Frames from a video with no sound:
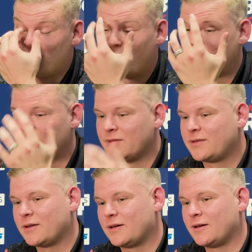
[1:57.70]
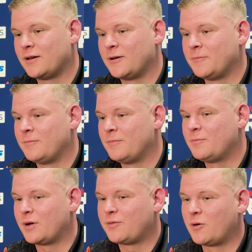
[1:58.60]
Brilliant.
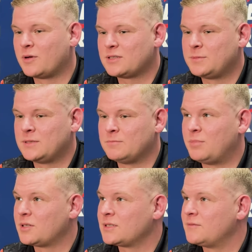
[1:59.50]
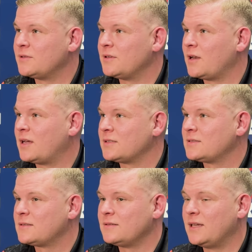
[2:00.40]
My phone has been buzzing for the
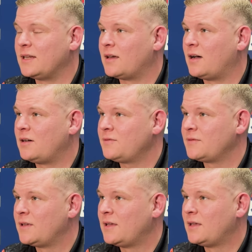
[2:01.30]
last day and a half.